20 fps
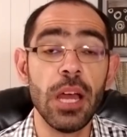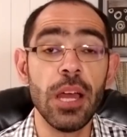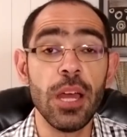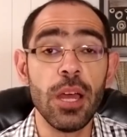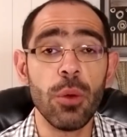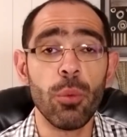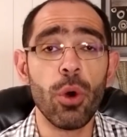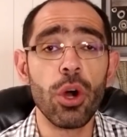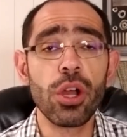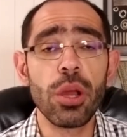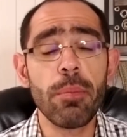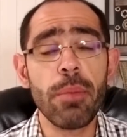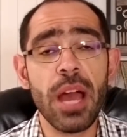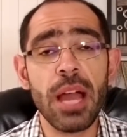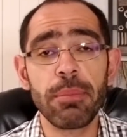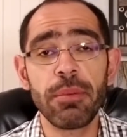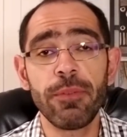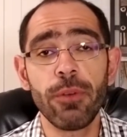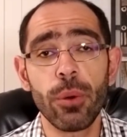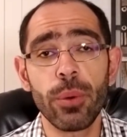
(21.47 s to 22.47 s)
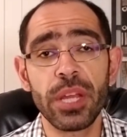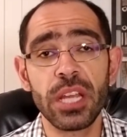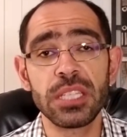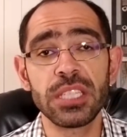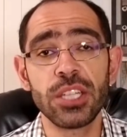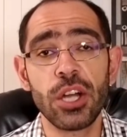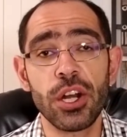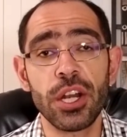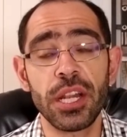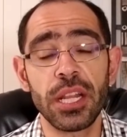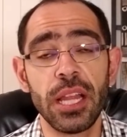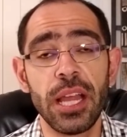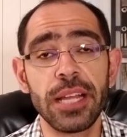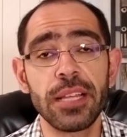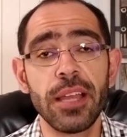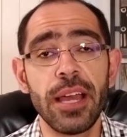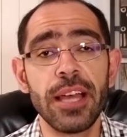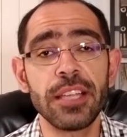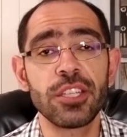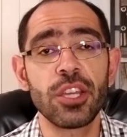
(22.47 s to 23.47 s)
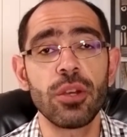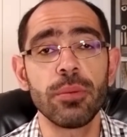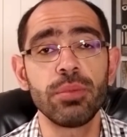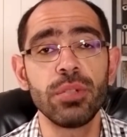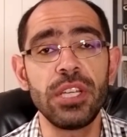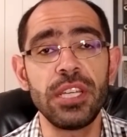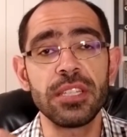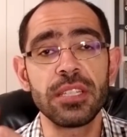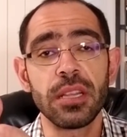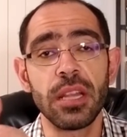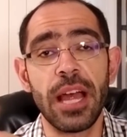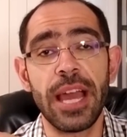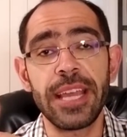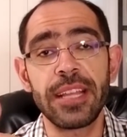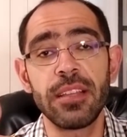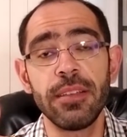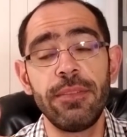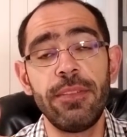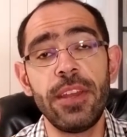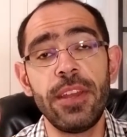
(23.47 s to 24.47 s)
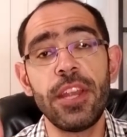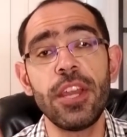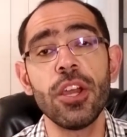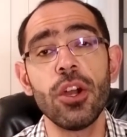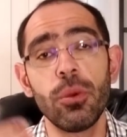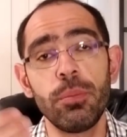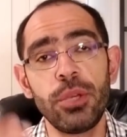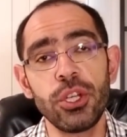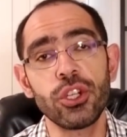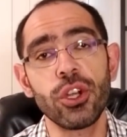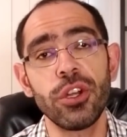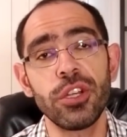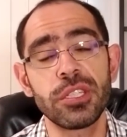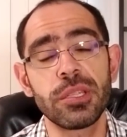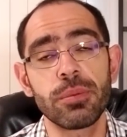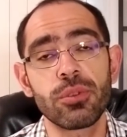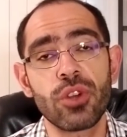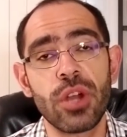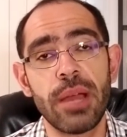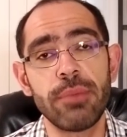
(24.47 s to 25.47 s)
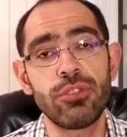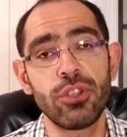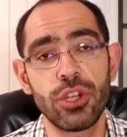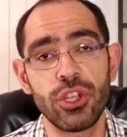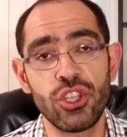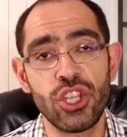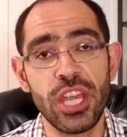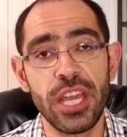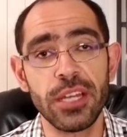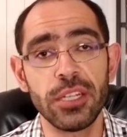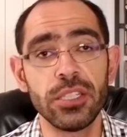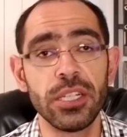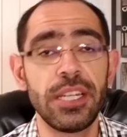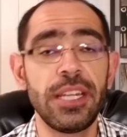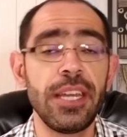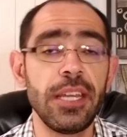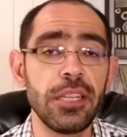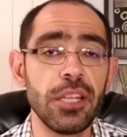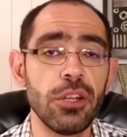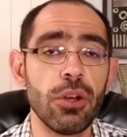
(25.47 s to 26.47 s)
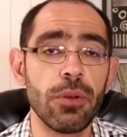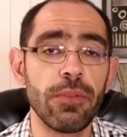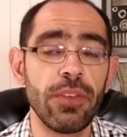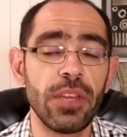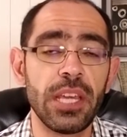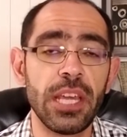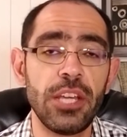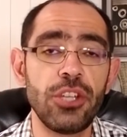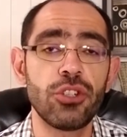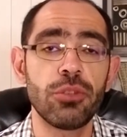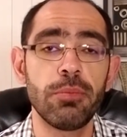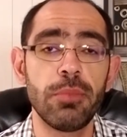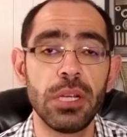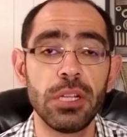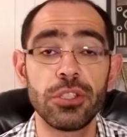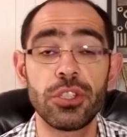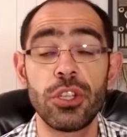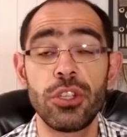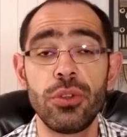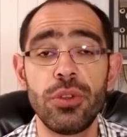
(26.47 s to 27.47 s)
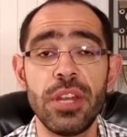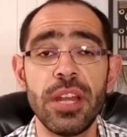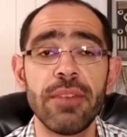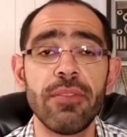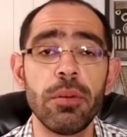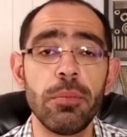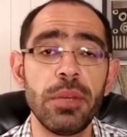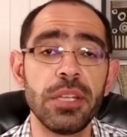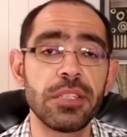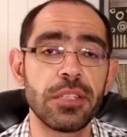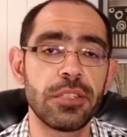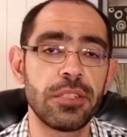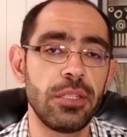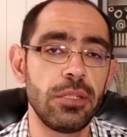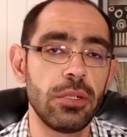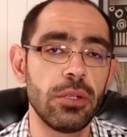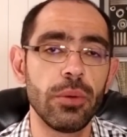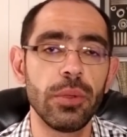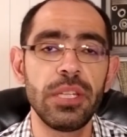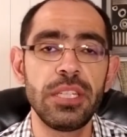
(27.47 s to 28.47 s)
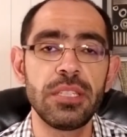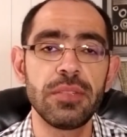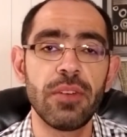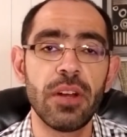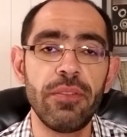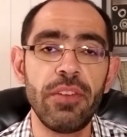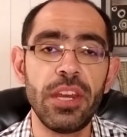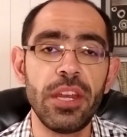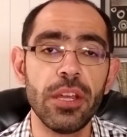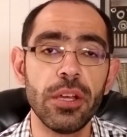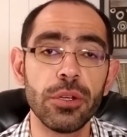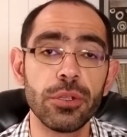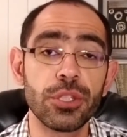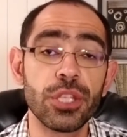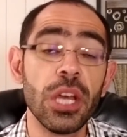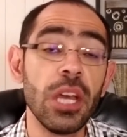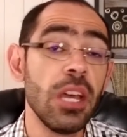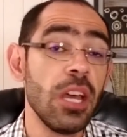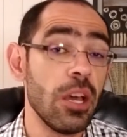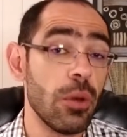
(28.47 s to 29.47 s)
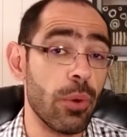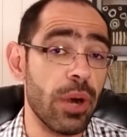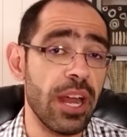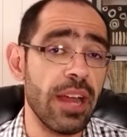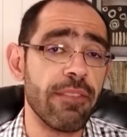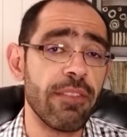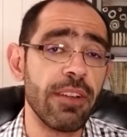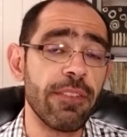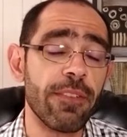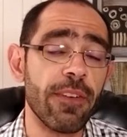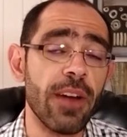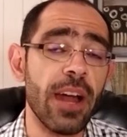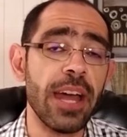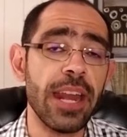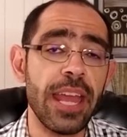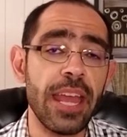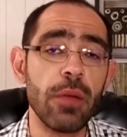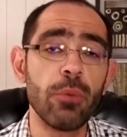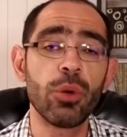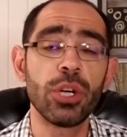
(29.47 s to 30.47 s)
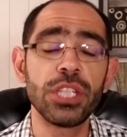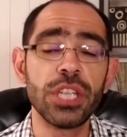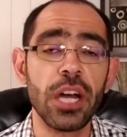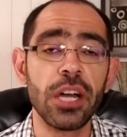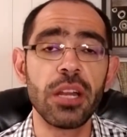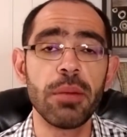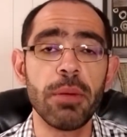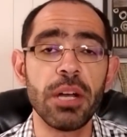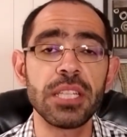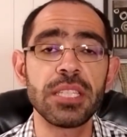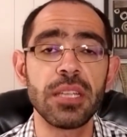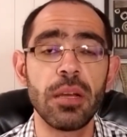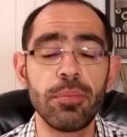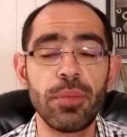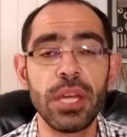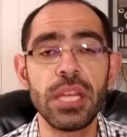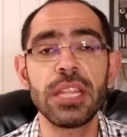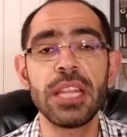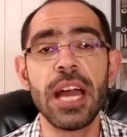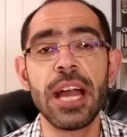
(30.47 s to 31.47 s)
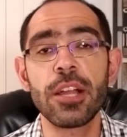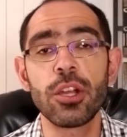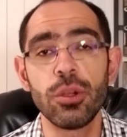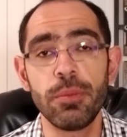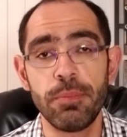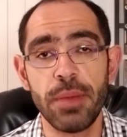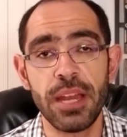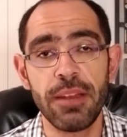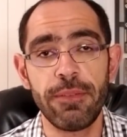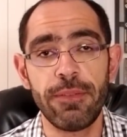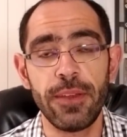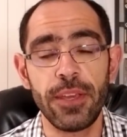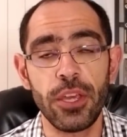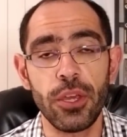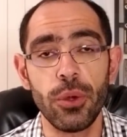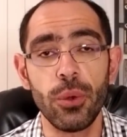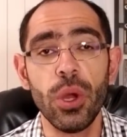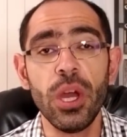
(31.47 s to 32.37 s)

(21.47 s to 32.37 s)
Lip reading: Welcome back. Before we get started, I'd like to ask you to please like the video, be sure you subscribe to the channel and hit the notification bell so you never miss a single release of our videos, where every Friday we're talking about something that could benefit you